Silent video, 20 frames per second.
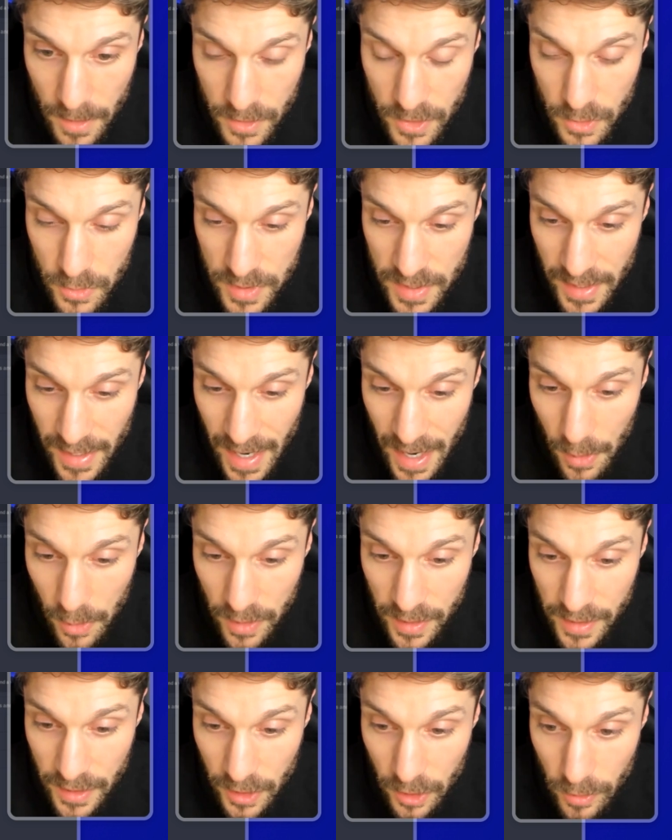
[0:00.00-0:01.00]
using
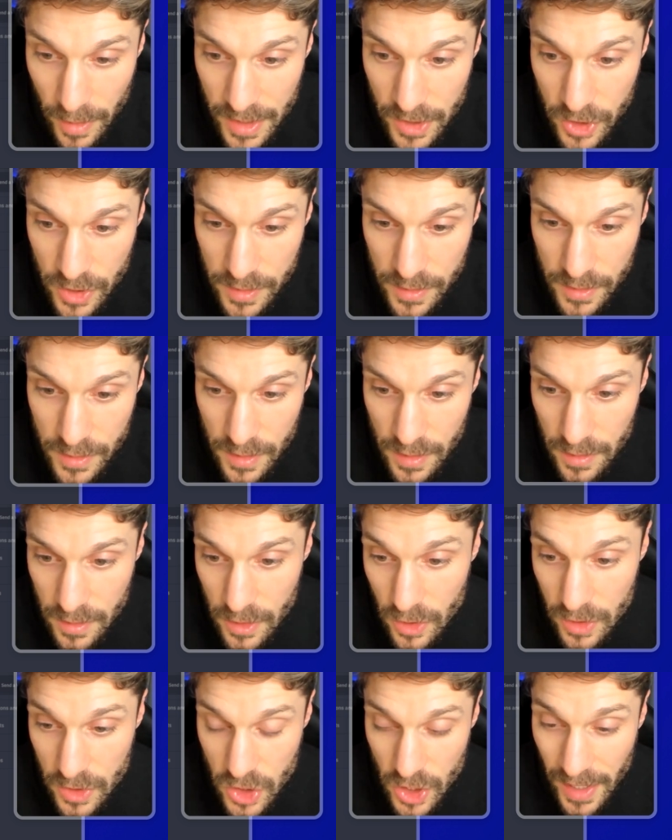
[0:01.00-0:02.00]
our integrations,
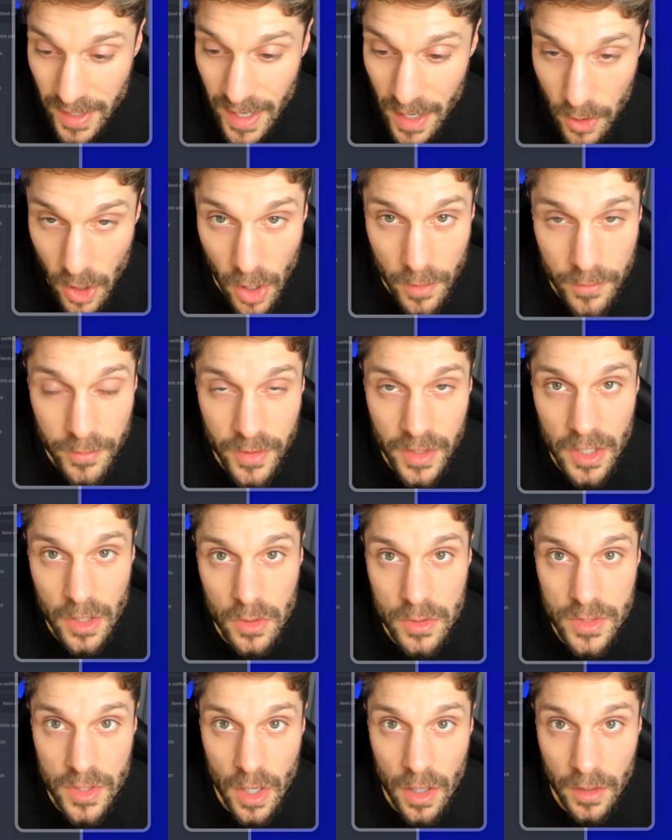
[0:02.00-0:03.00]
you can check out our
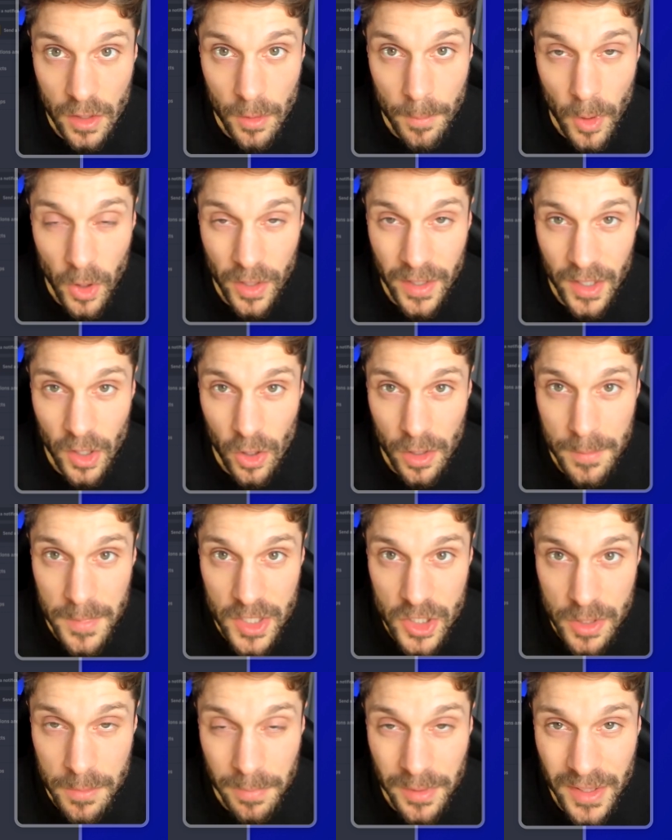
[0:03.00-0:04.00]
videos on our marketing
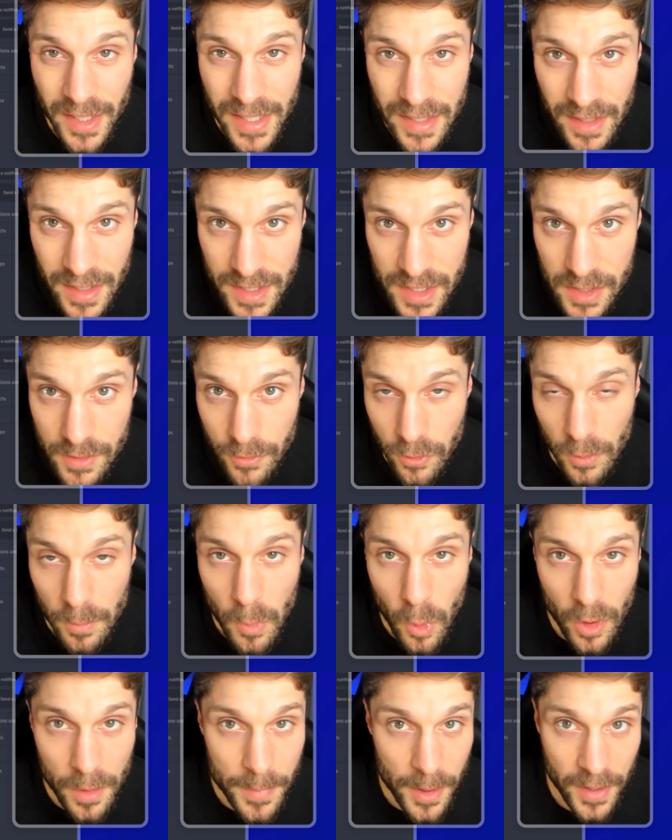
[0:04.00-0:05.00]
automation playlist for
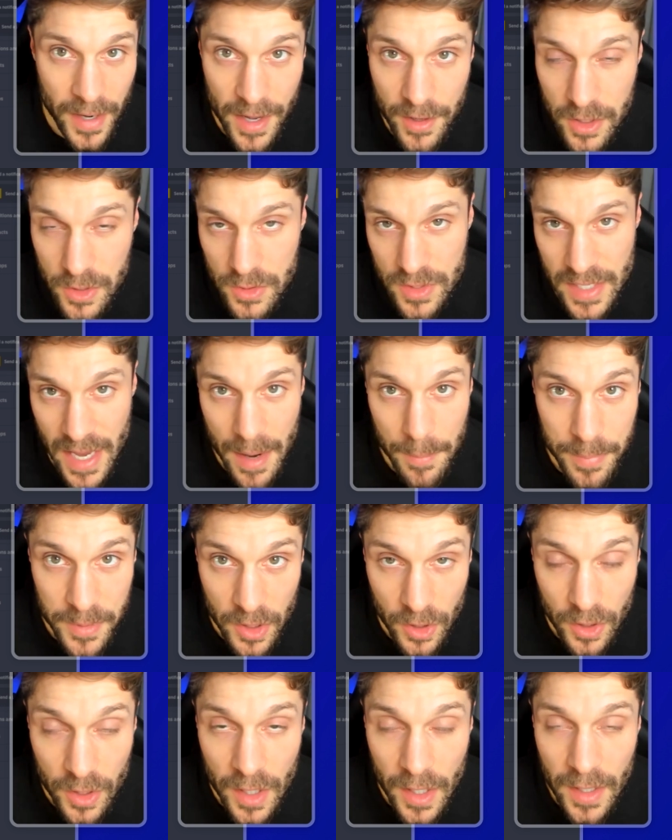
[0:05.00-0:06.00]
more about how to use
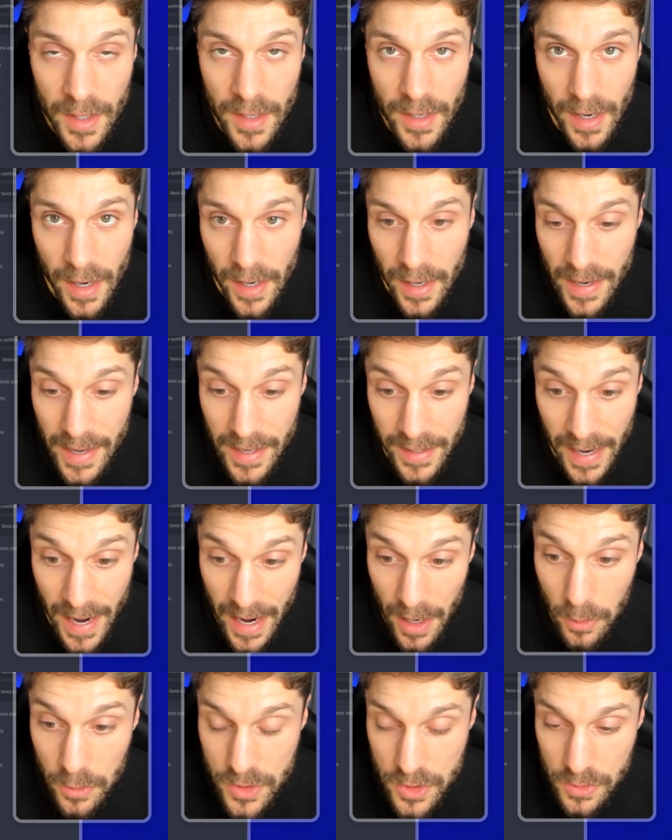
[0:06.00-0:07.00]
Zapier and
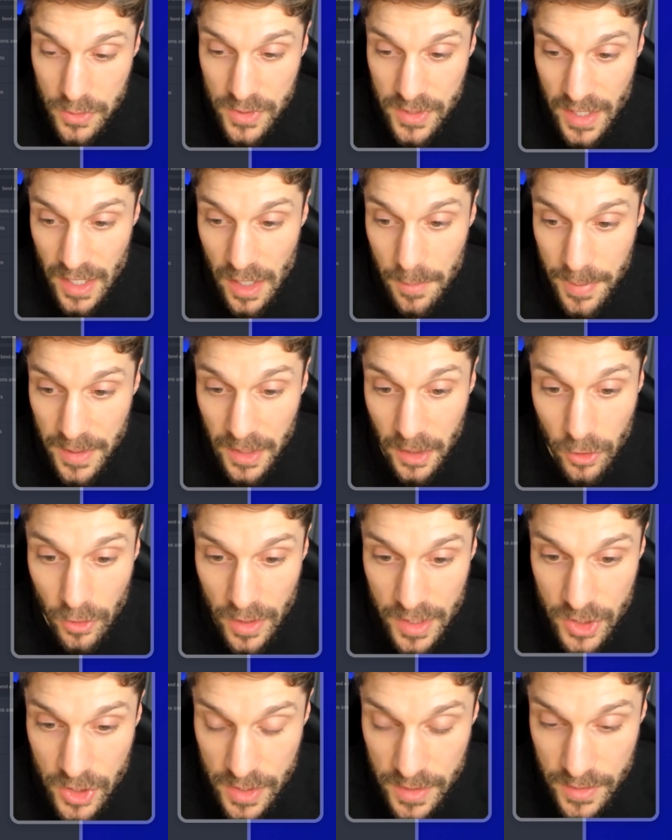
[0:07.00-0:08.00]
how to set up
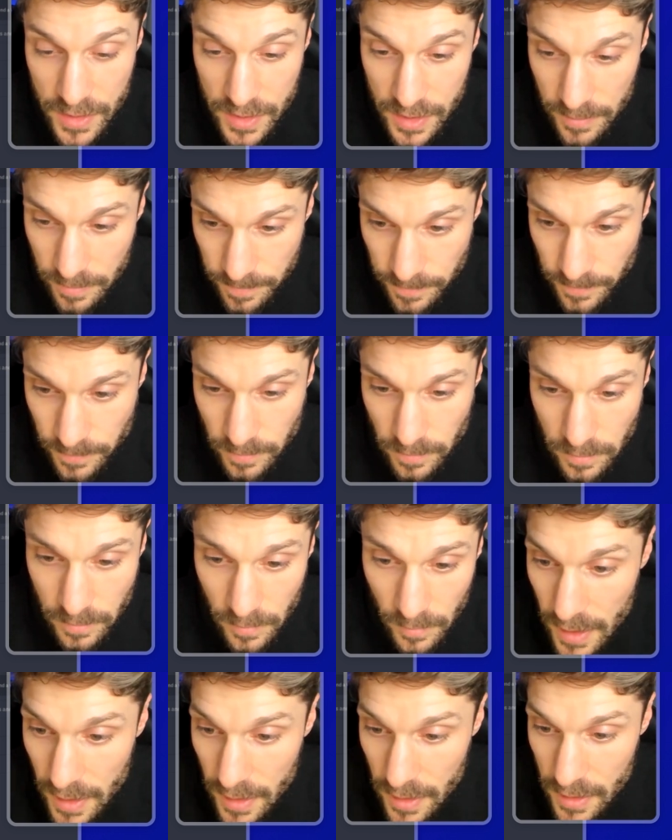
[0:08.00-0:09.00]
integrations,
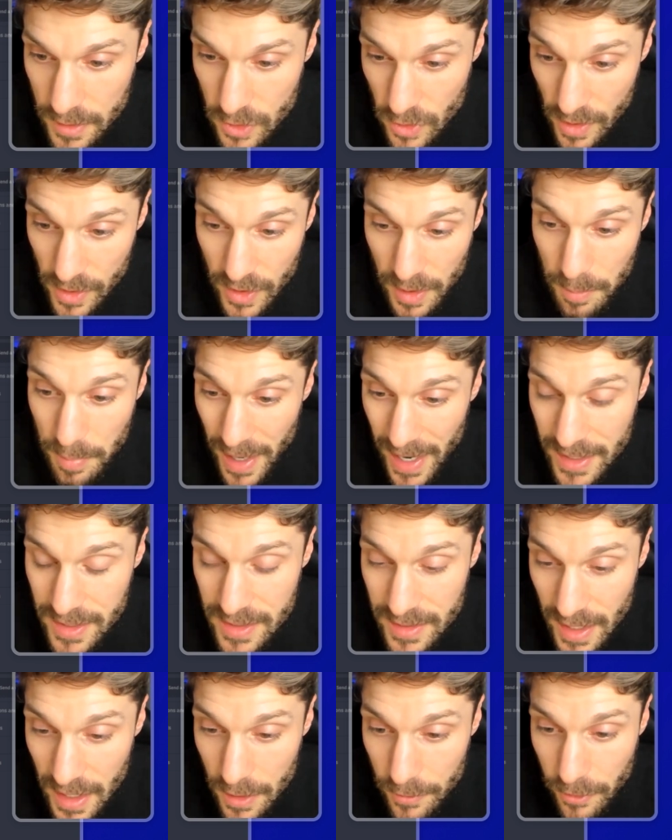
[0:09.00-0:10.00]
so that you can
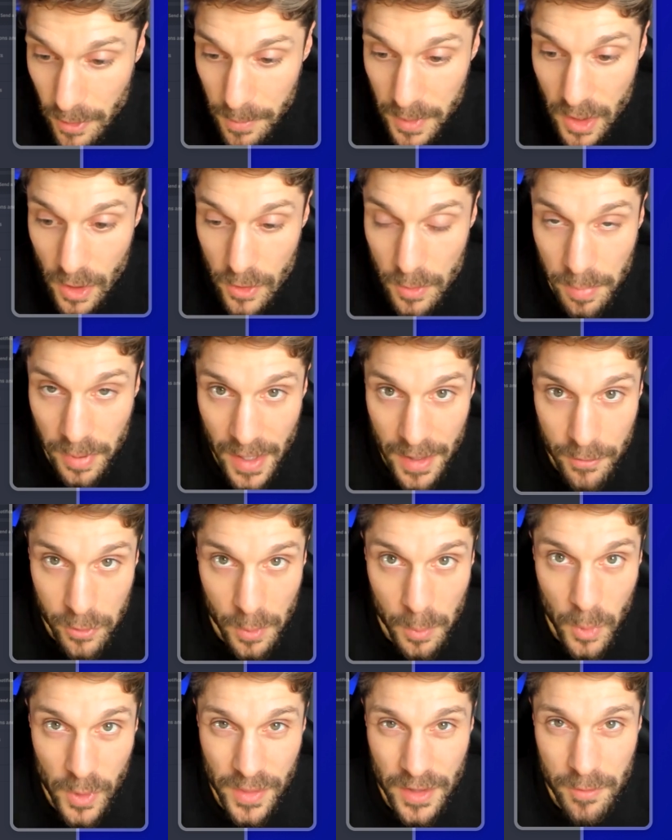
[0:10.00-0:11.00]
pass data from another
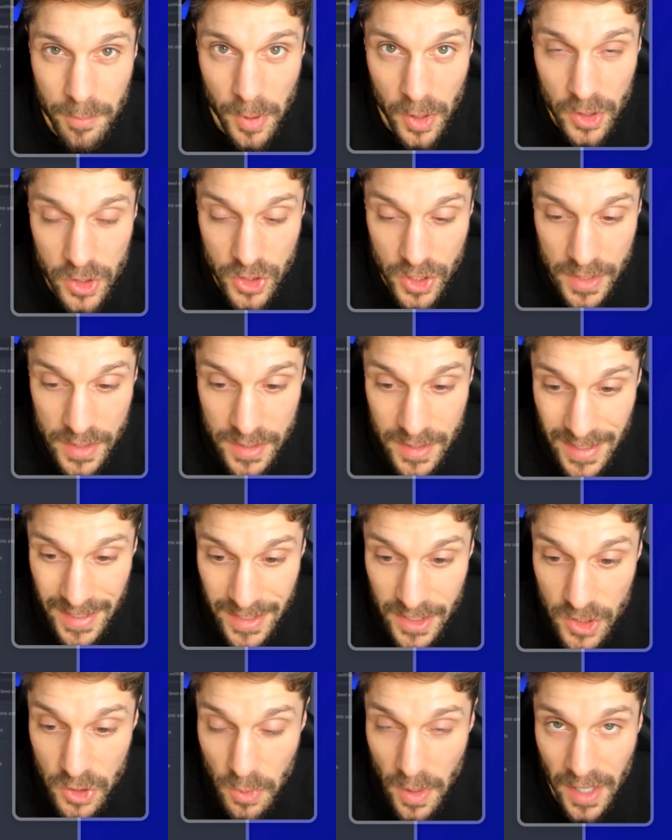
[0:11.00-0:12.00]
platform where they've purchased
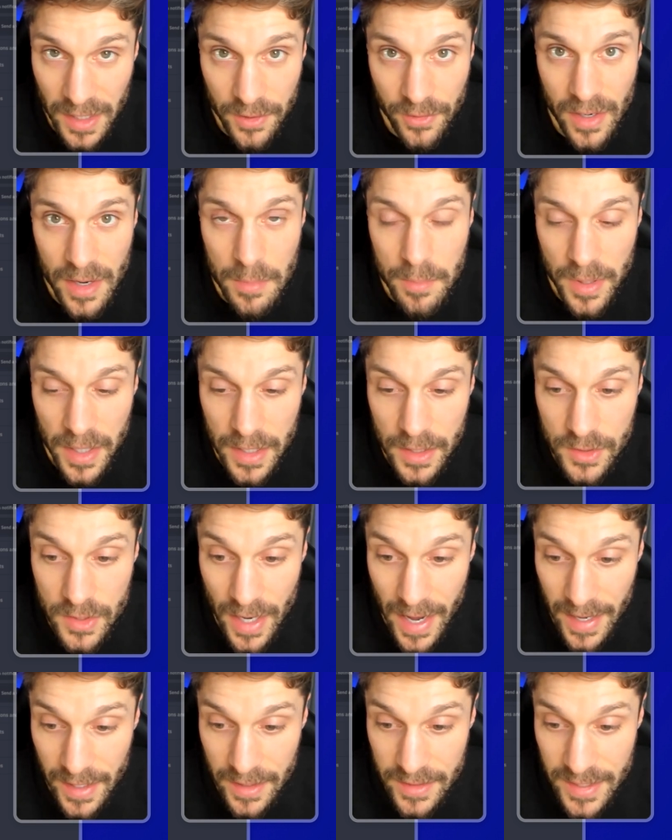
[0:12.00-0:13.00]
into ActiveCampaign to
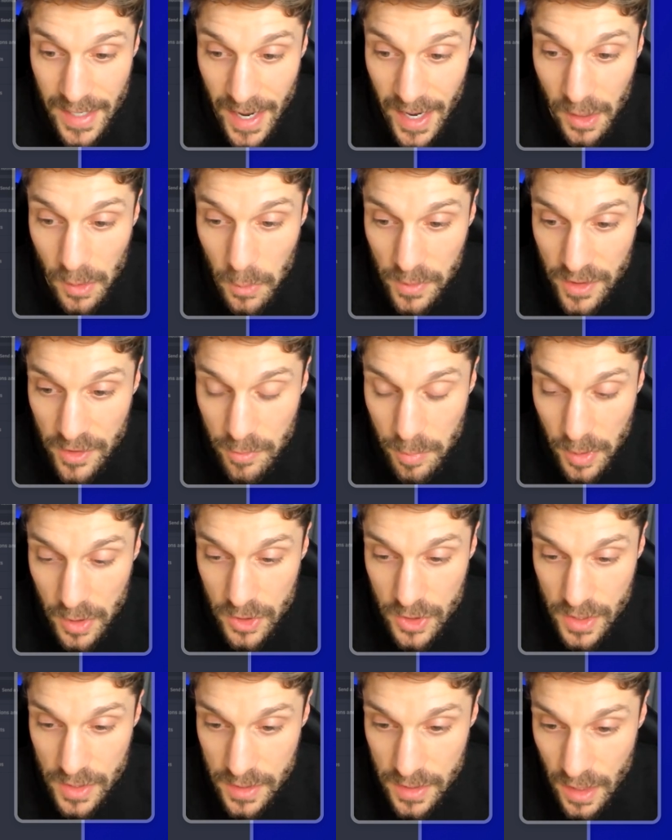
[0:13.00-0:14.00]
add a tag when they've
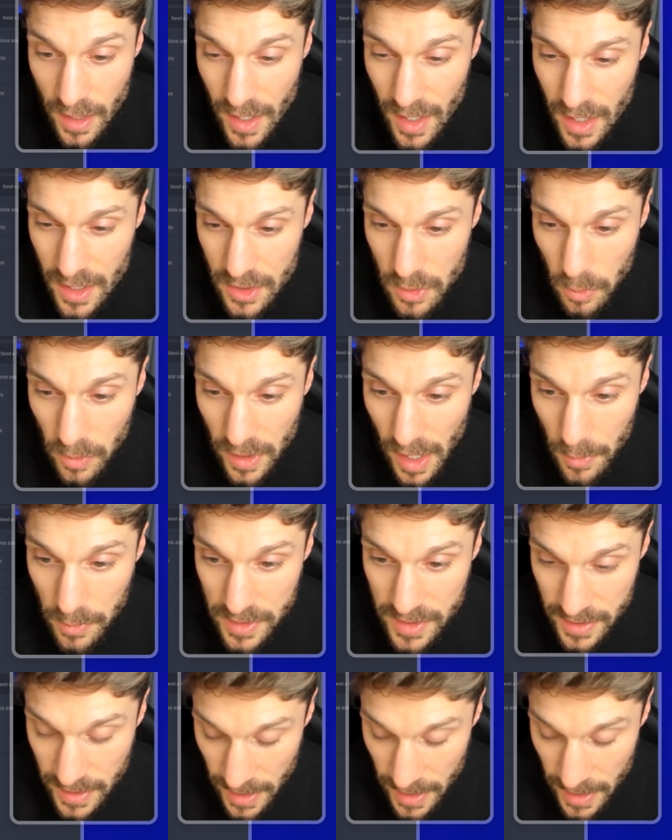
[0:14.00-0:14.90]
purchased. So what I would